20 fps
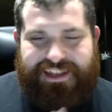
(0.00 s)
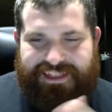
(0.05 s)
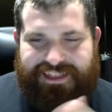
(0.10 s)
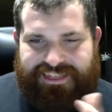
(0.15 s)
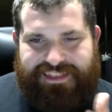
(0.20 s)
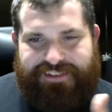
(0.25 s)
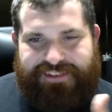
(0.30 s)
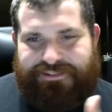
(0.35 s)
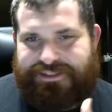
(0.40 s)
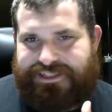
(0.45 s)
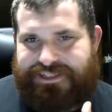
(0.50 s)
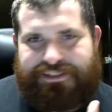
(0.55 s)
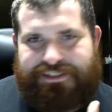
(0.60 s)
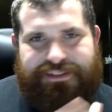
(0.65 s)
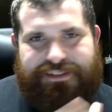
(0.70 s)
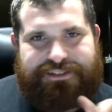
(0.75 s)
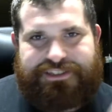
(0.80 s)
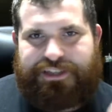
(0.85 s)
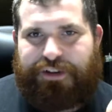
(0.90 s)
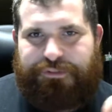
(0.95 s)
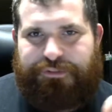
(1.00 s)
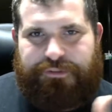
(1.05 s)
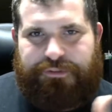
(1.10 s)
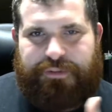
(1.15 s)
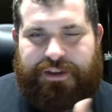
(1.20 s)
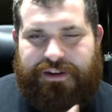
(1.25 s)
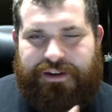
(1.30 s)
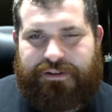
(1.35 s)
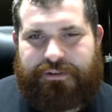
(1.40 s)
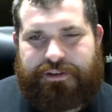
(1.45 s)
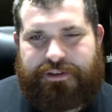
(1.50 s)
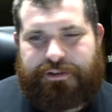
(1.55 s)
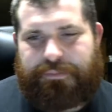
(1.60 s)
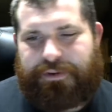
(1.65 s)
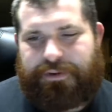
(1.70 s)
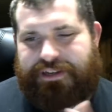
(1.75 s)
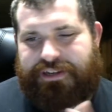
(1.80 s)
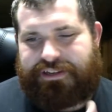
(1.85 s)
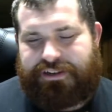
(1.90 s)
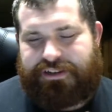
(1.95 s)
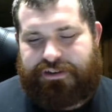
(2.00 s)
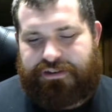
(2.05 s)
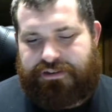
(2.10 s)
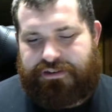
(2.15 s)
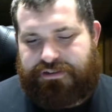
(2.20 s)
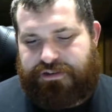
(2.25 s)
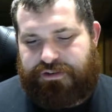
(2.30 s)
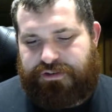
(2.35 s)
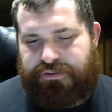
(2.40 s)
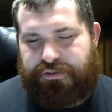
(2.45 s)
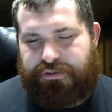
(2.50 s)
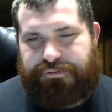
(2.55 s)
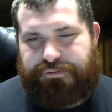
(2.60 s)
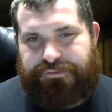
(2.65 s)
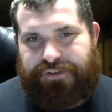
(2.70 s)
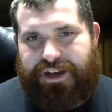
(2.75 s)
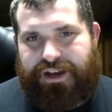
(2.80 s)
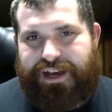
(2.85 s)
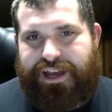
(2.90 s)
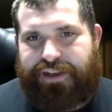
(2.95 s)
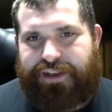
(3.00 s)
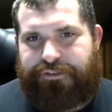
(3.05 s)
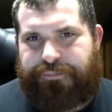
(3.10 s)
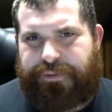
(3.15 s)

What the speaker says: it was tough for me to break it down to 5,